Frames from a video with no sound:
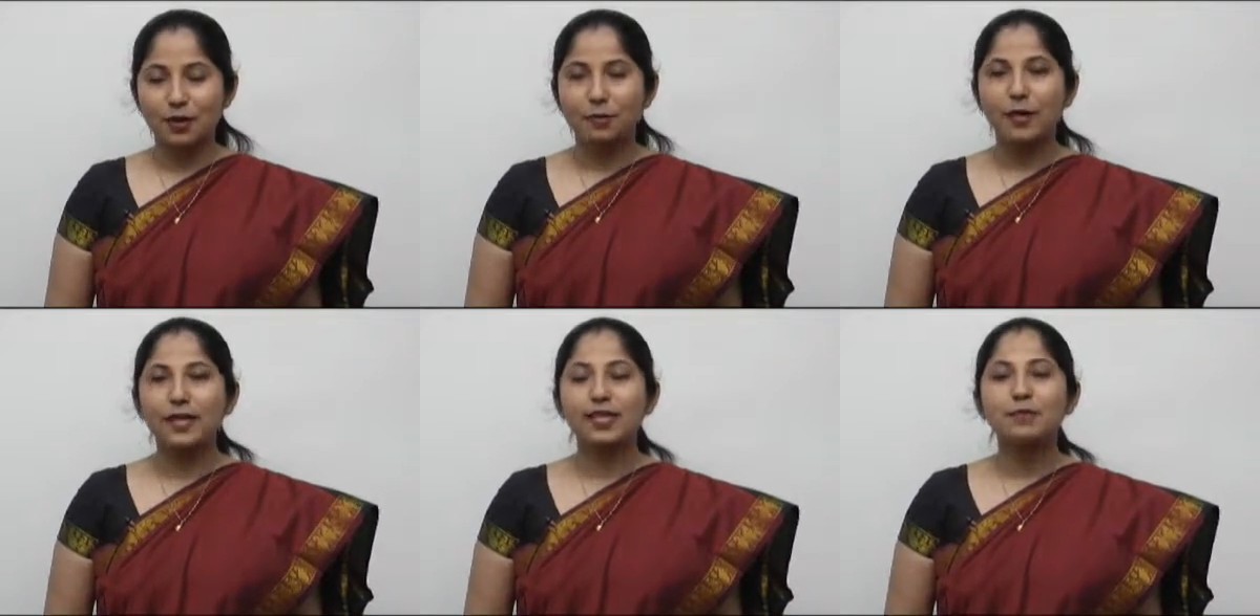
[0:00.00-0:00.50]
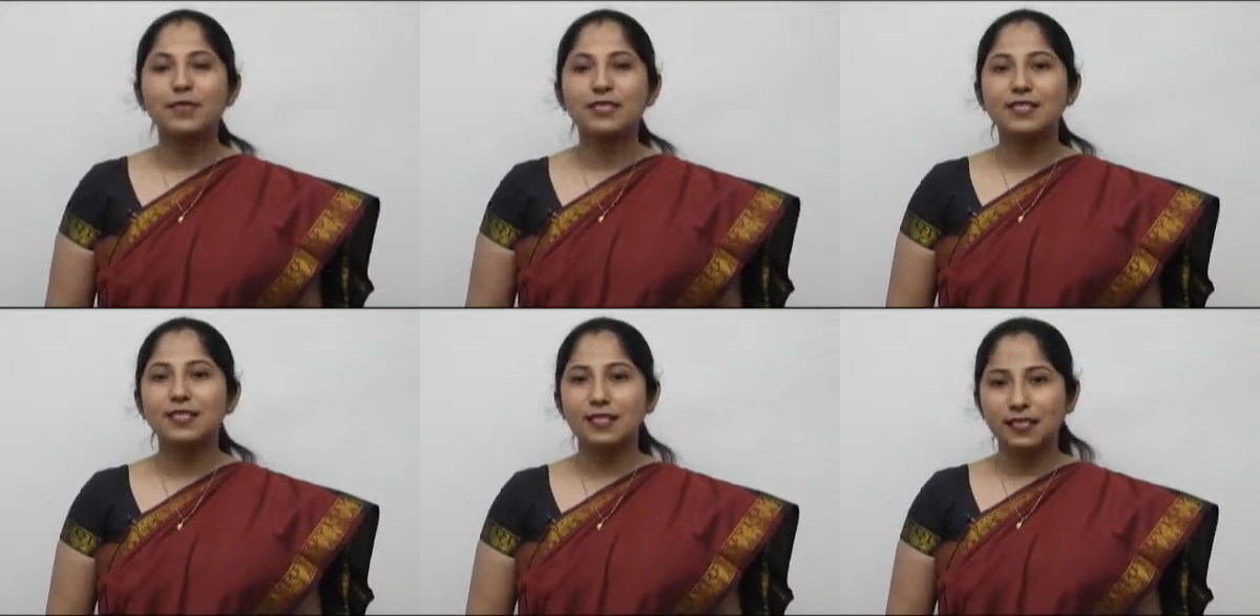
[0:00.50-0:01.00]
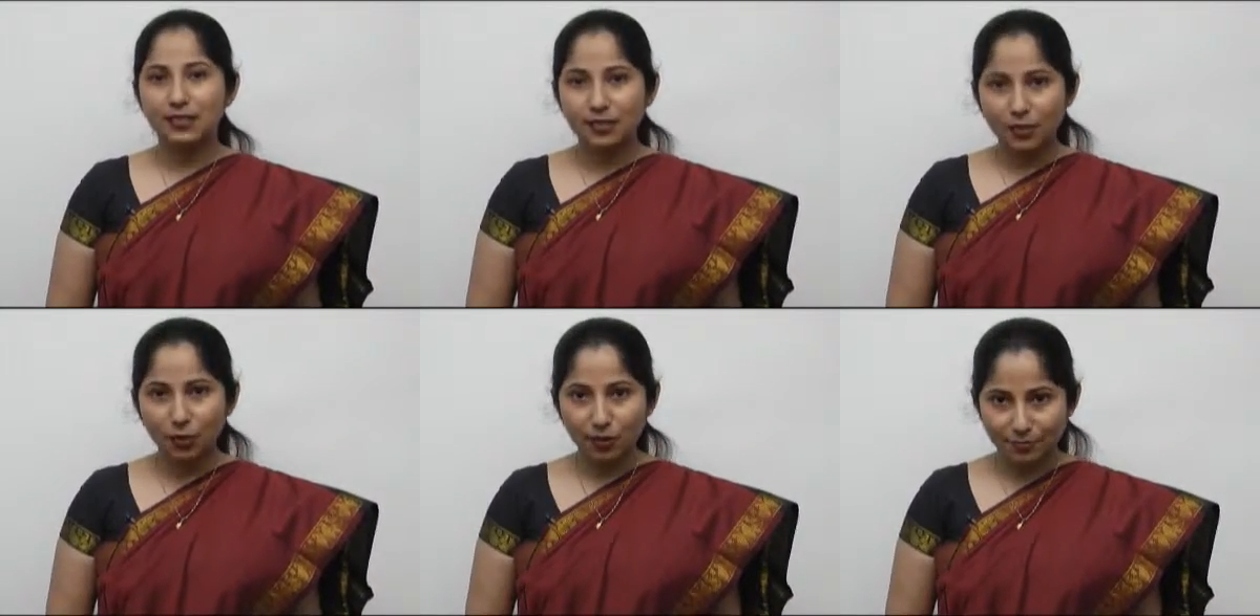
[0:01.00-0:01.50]
My name is
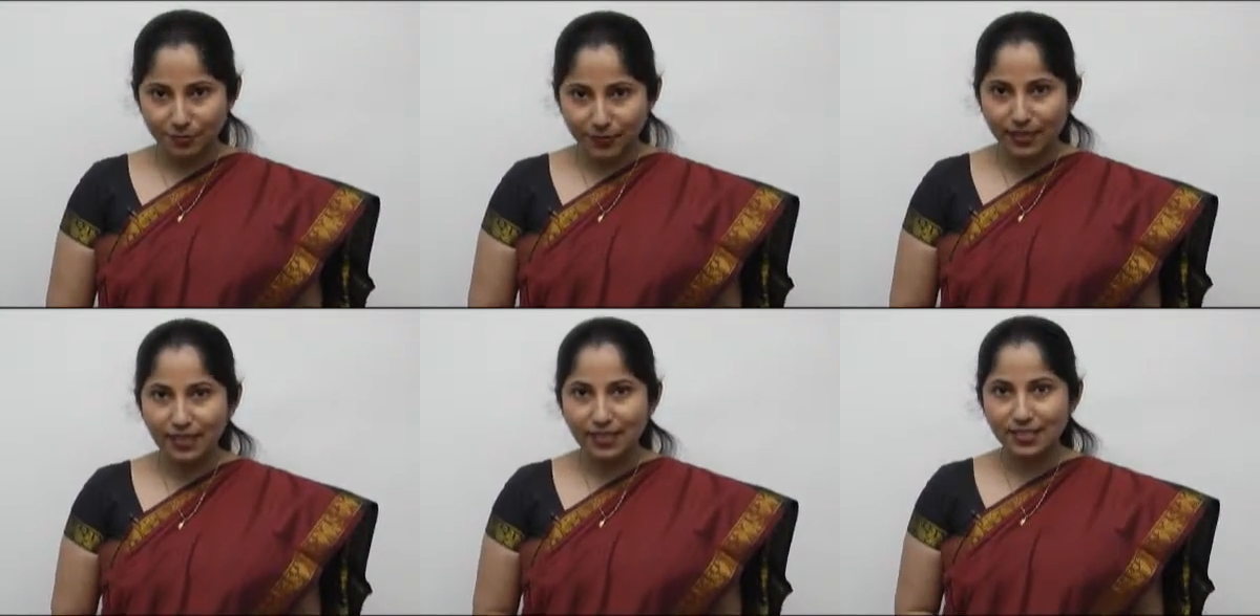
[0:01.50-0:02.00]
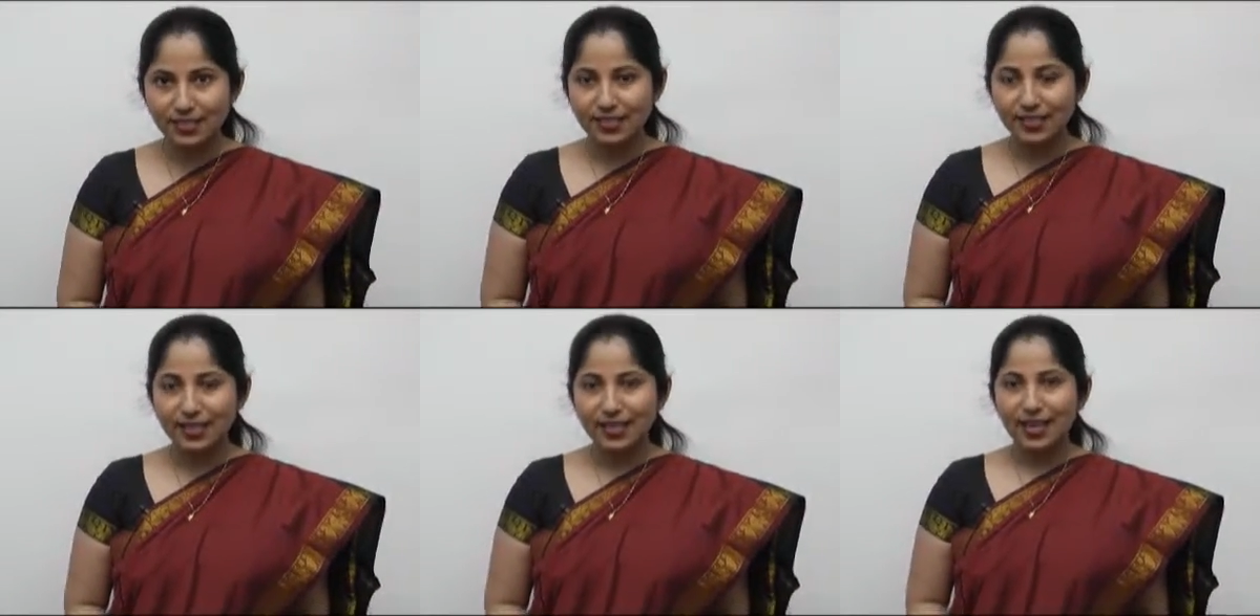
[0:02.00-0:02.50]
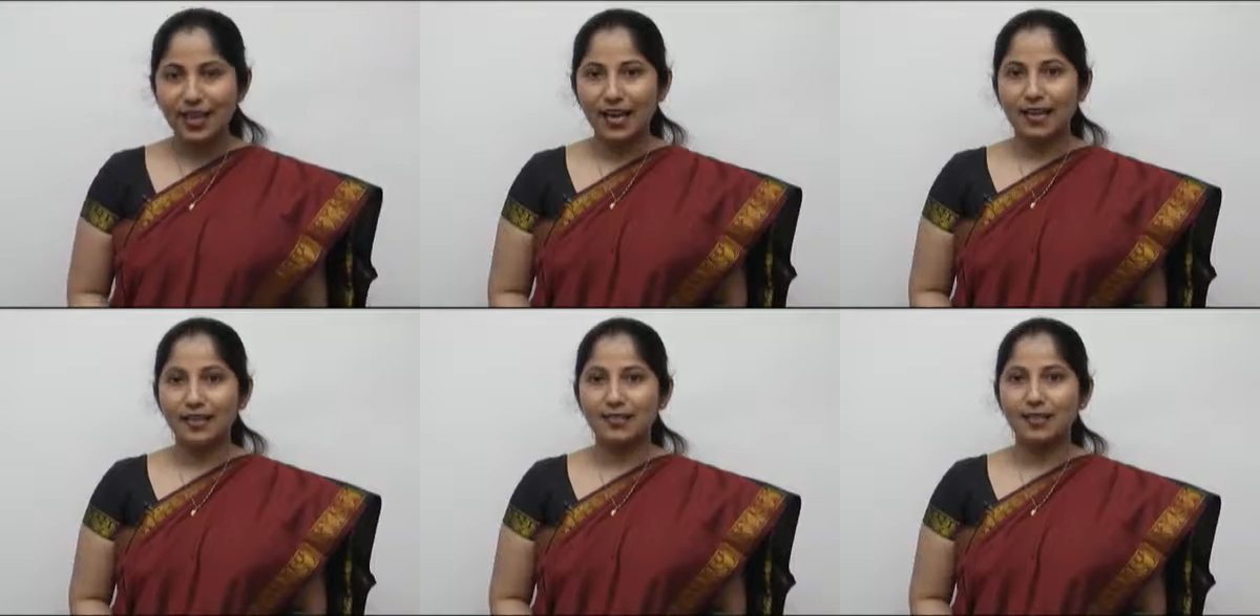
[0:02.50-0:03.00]
Nitika Gaurav Prakash
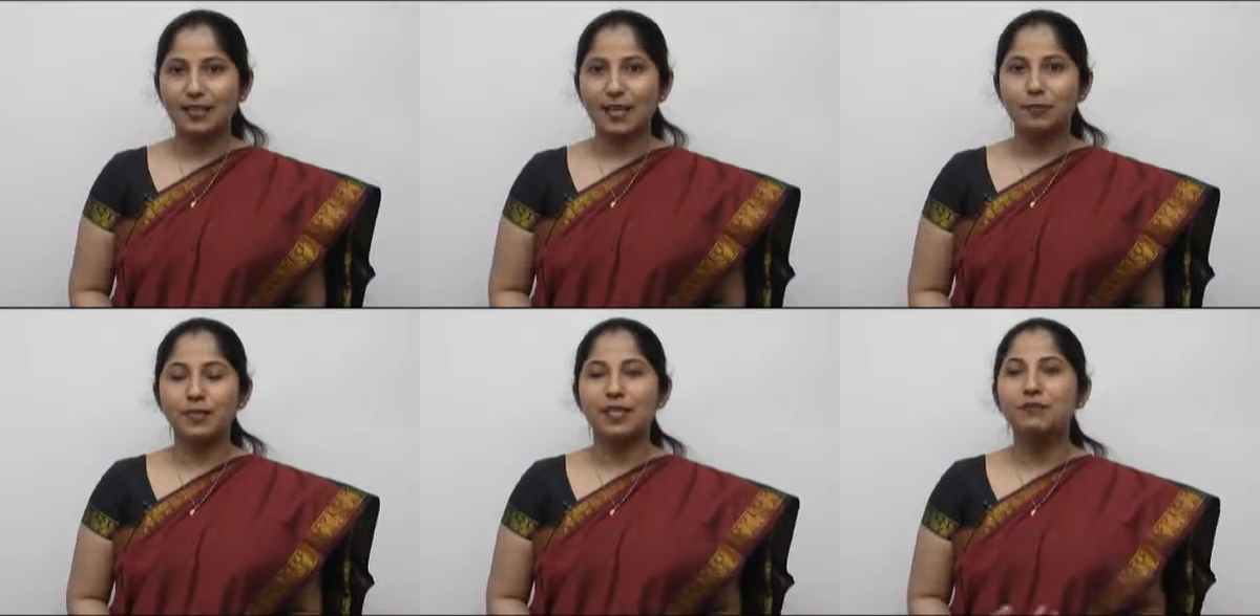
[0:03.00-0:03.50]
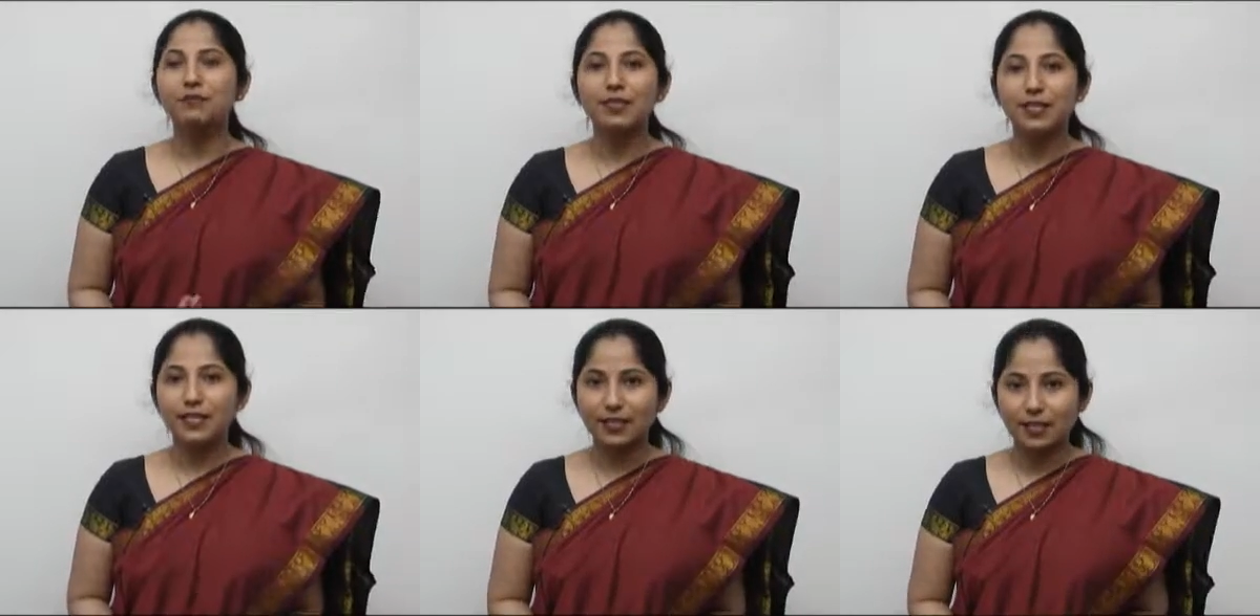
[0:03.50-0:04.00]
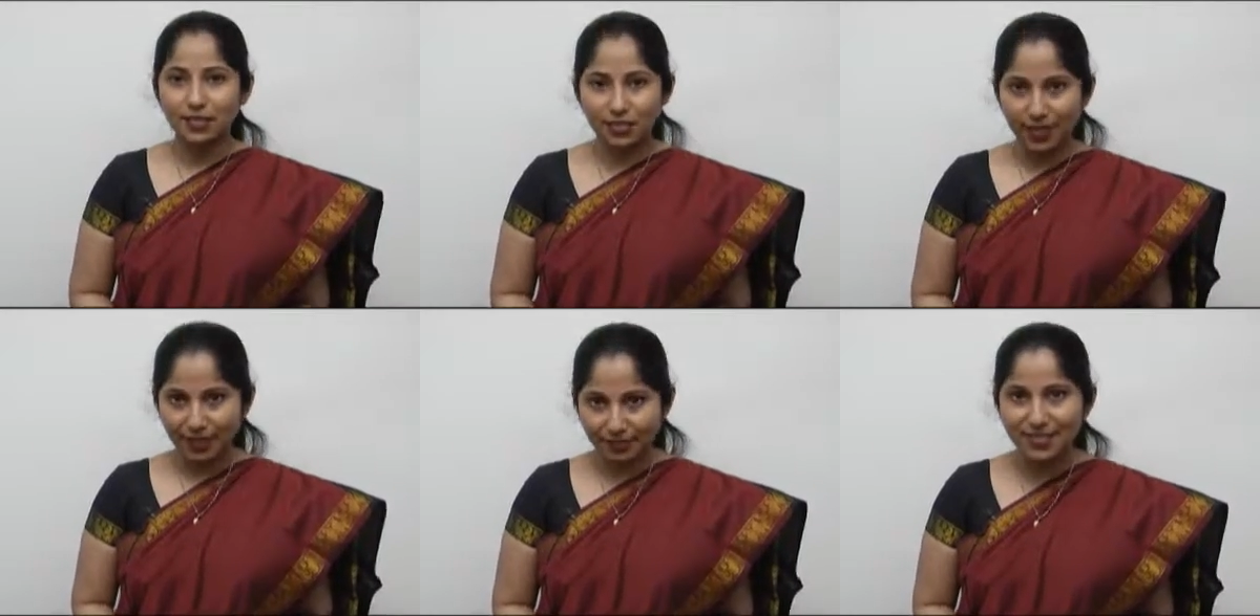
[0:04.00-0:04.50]
and I'm an MPhil in
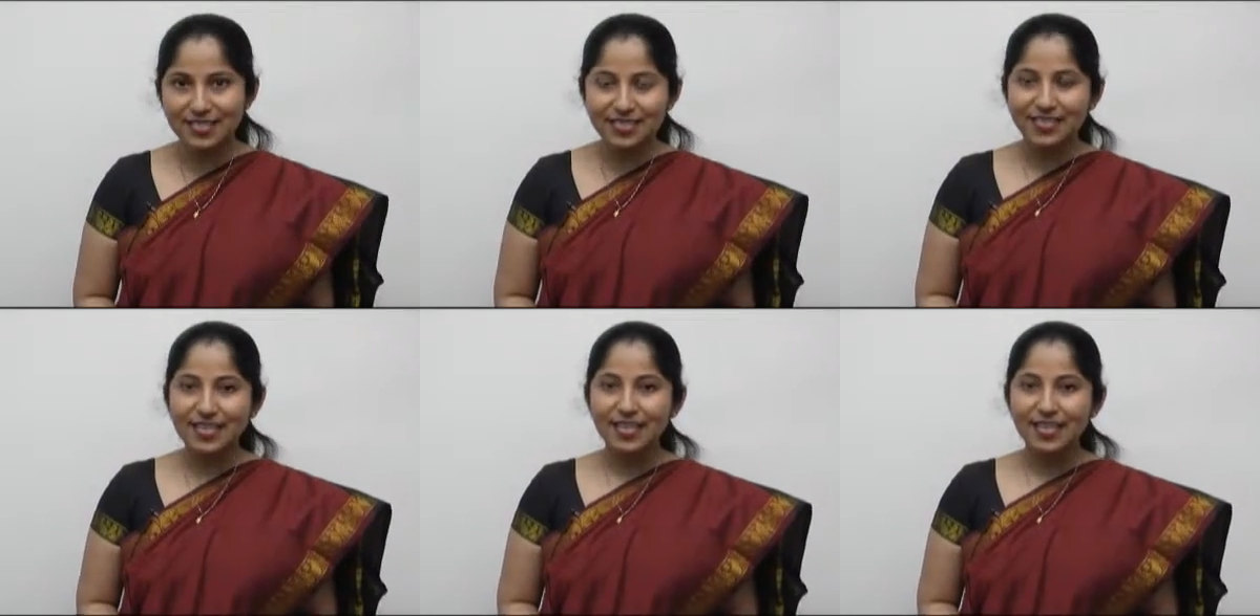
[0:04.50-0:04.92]
English language.